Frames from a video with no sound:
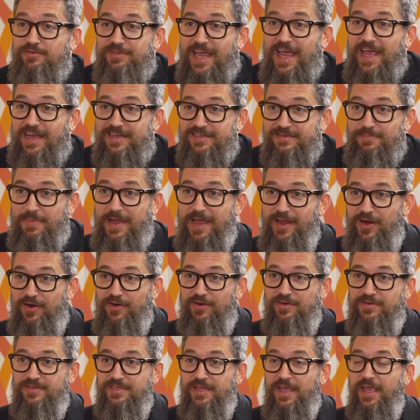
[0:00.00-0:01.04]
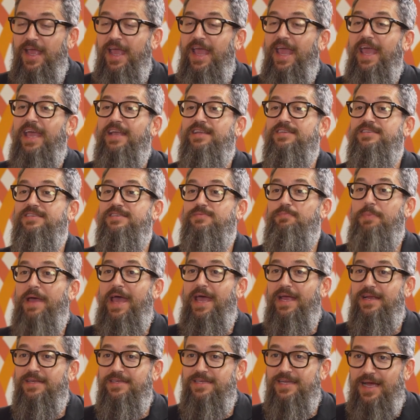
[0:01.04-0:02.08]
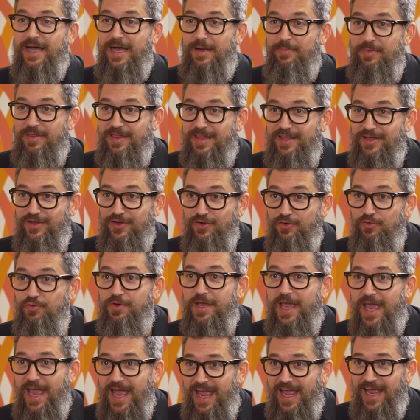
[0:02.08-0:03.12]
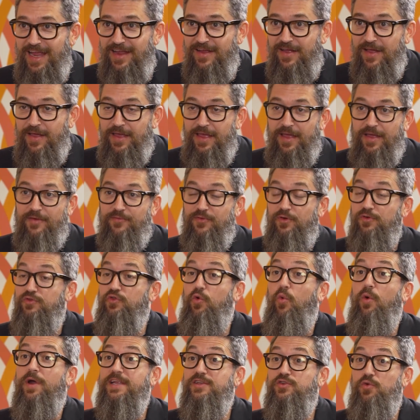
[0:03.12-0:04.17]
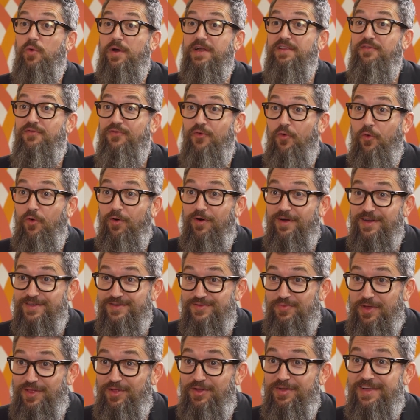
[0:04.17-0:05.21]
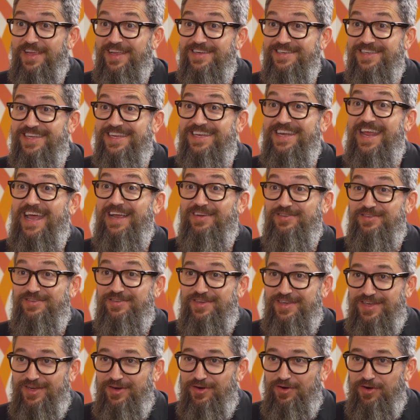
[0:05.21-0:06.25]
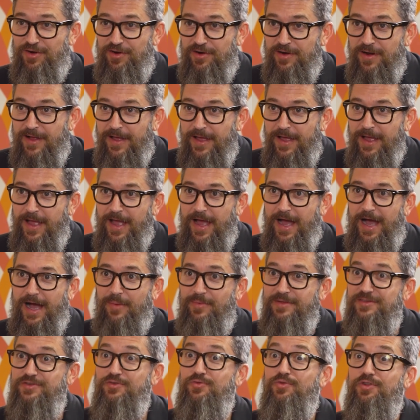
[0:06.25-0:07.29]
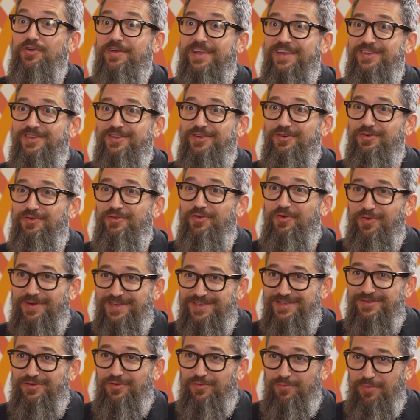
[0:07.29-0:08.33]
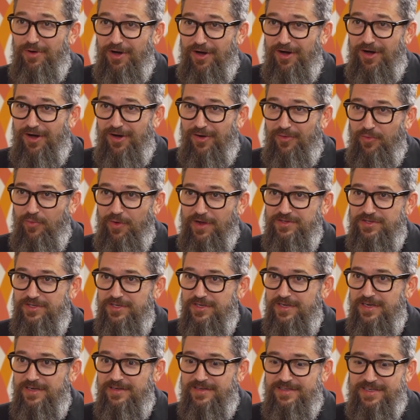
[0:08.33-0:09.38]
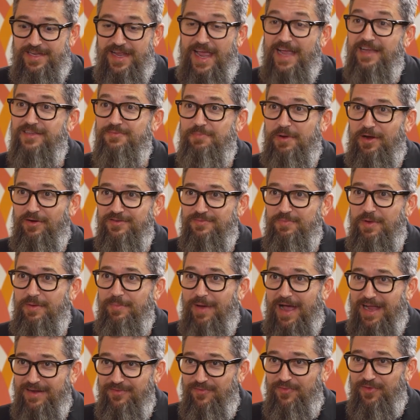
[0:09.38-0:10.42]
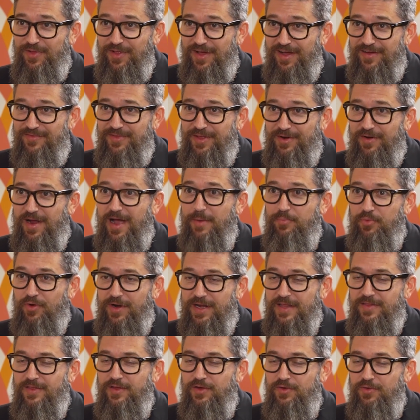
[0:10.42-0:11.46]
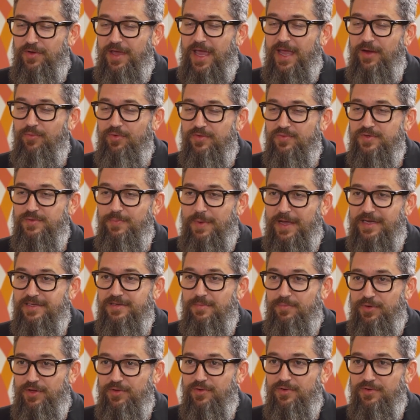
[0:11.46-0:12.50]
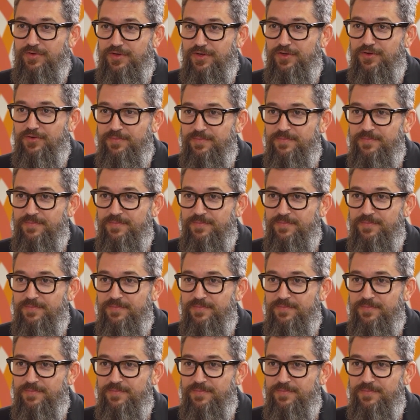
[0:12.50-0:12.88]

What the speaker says: taxpayers expect in the UK for 2024 as we look into next year? As you look into your crystal ball, what should taxpayers be mindful of that are operating in the UK with respect to Pillar 2?